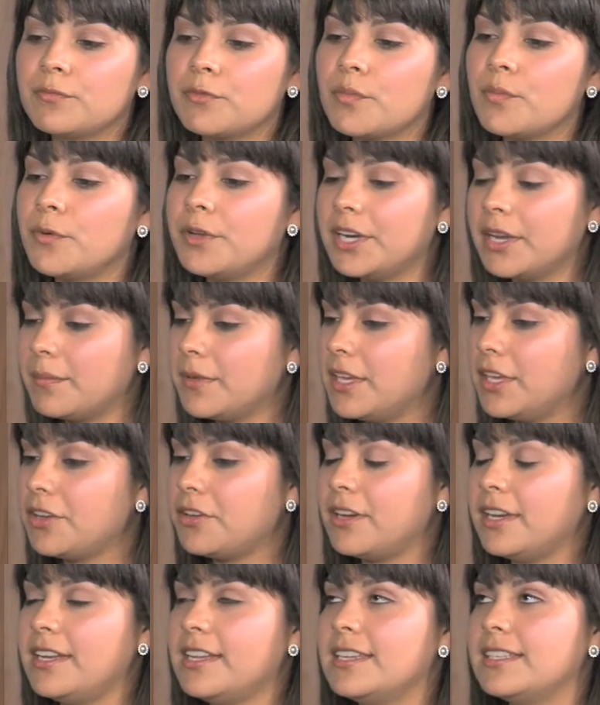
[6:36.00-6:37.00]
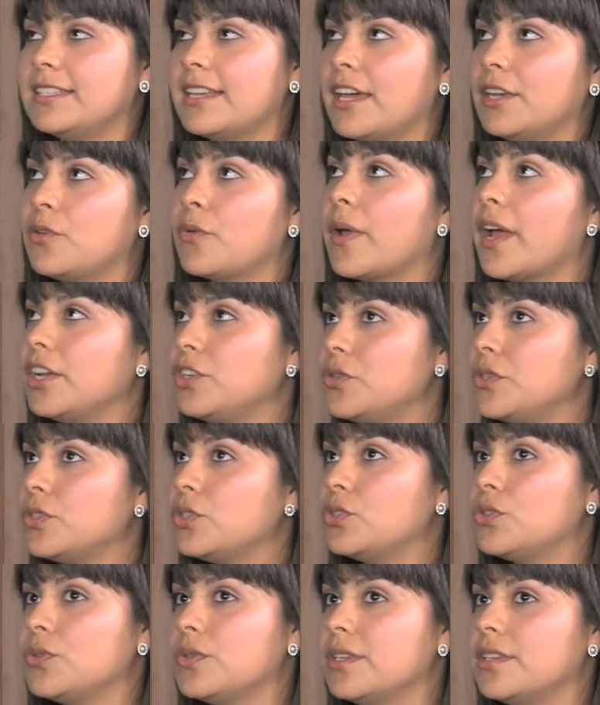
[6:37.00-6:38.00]
from what I'm hearing is that
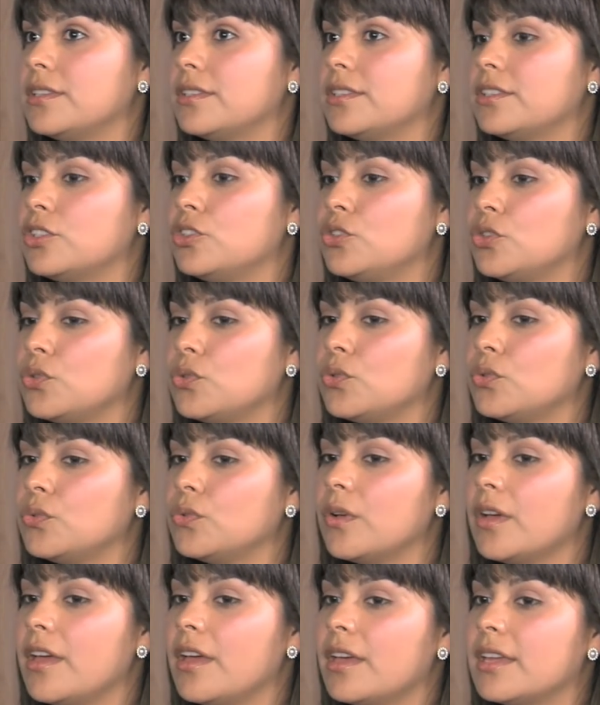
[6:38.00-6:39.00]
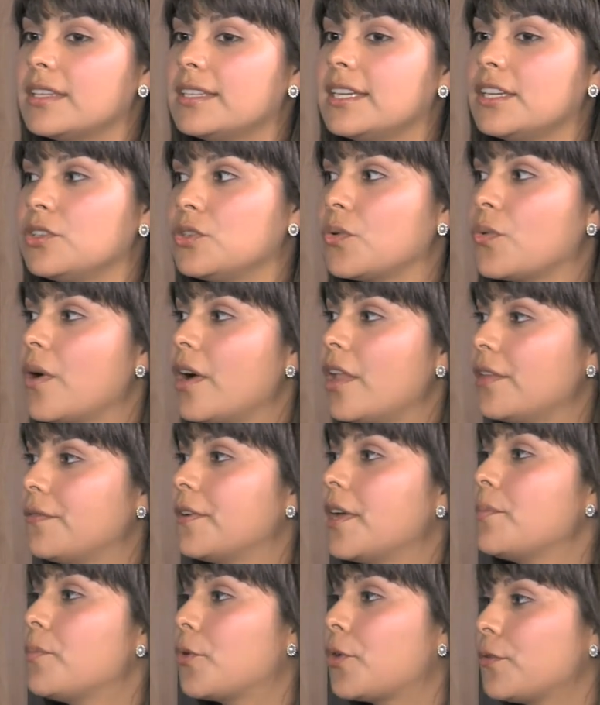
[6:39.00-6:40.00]
graduate students do tend to
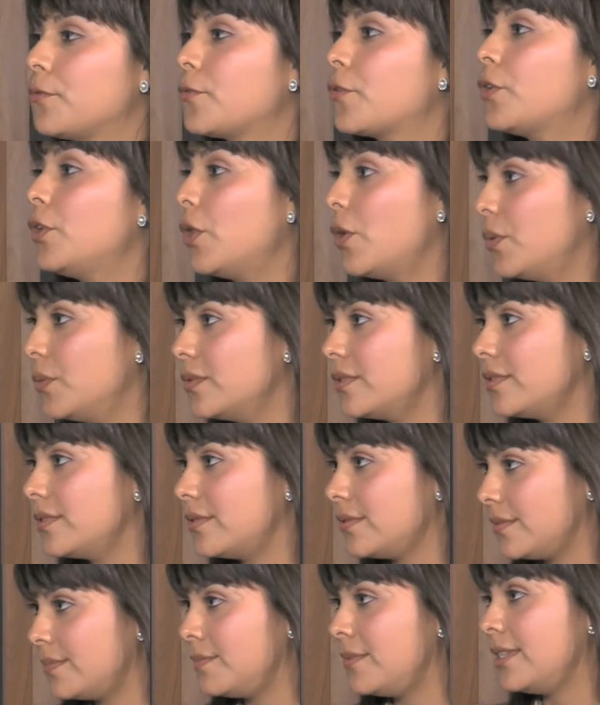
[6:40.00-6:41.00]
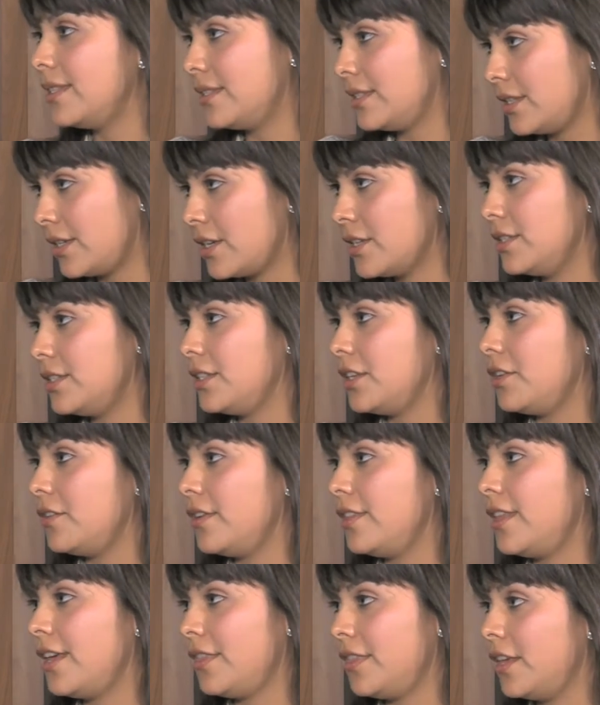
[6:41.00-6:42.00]
qualify more for loans,
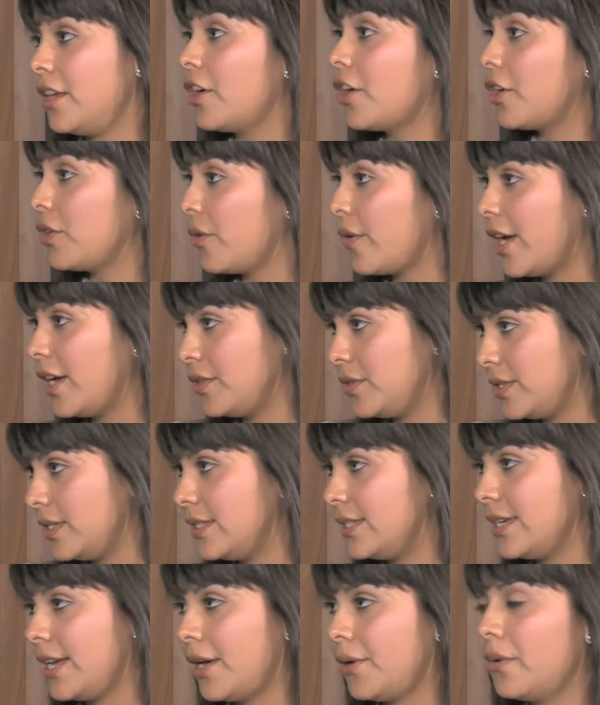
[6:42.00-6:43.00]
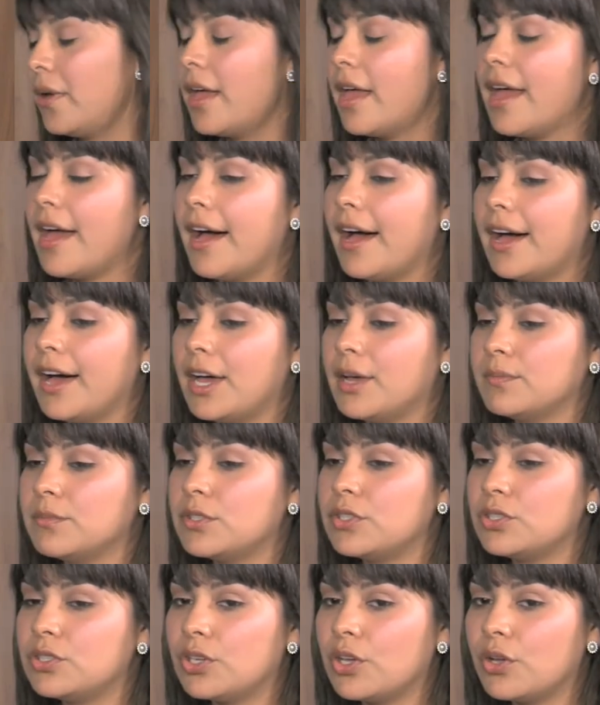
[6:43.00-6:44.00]
considering that they are graduates now.
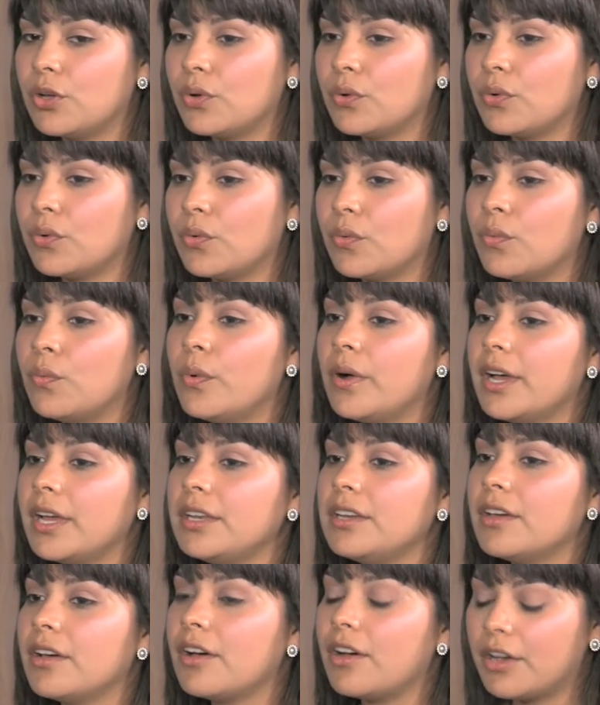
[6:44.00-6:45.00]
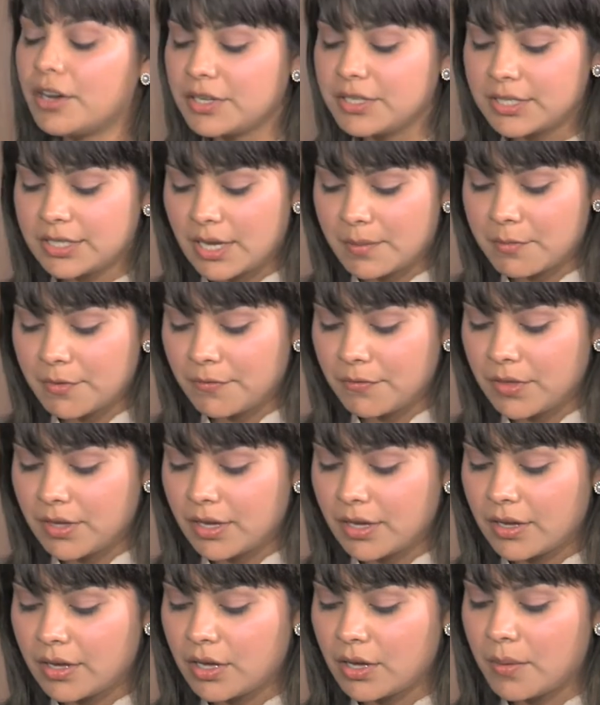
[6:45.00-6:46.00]
So what are some of
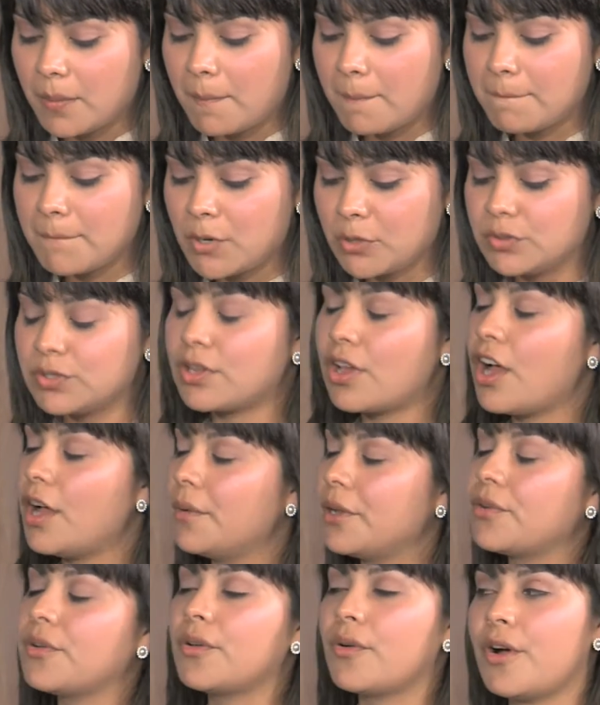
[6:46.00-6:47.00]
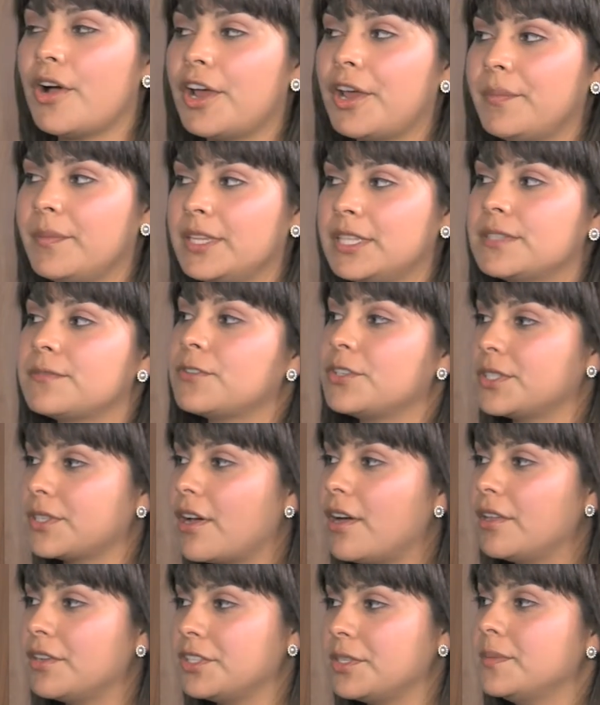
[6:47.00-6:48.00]
the most common requirements for
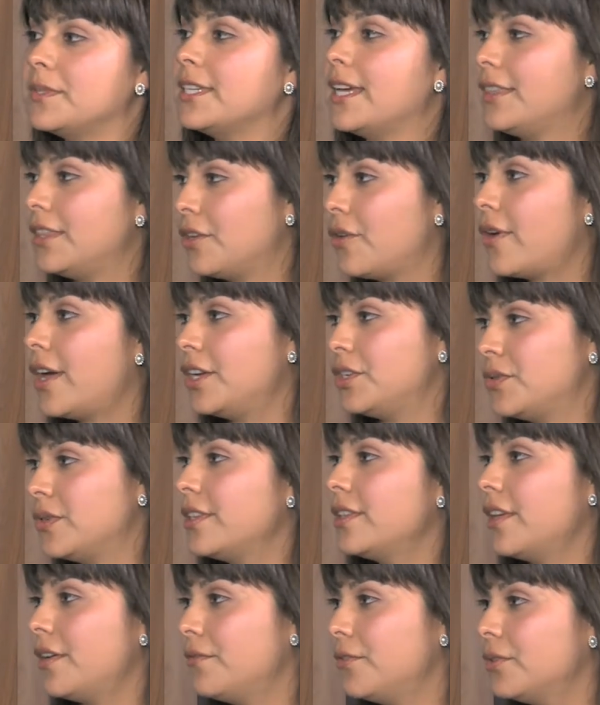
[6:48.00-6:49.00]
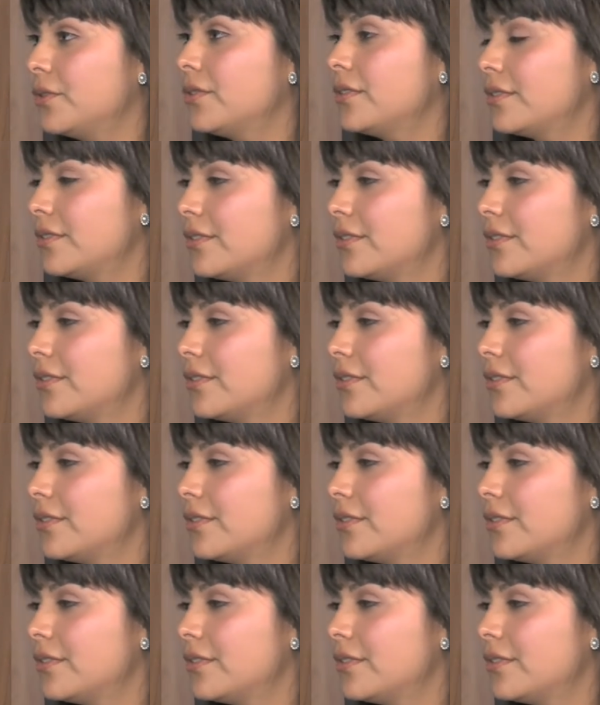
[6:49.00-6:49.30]
scholarships at the graduate level?